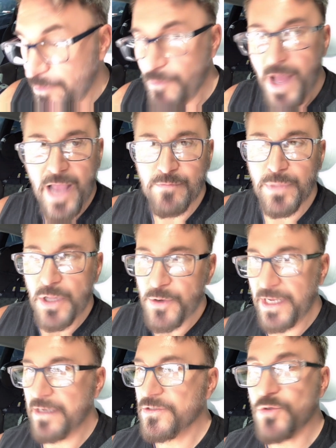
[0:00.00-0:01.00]

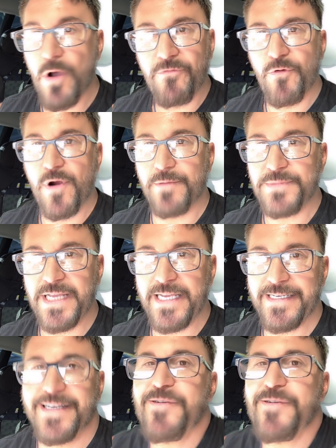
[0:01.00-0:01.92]
mind-blowing software update.